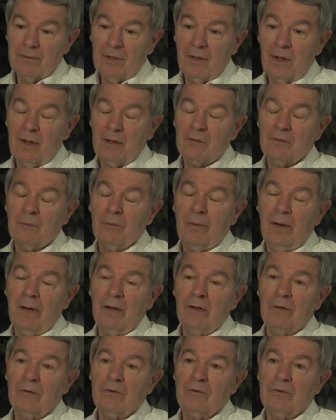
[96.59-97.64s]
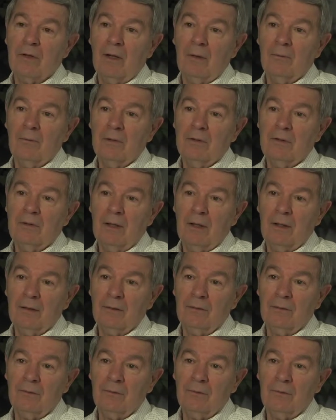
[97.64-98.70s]
taxpayers, I would tell
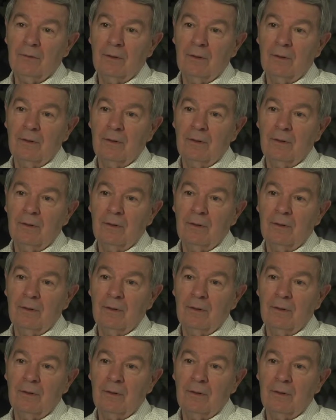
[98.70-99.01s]
you.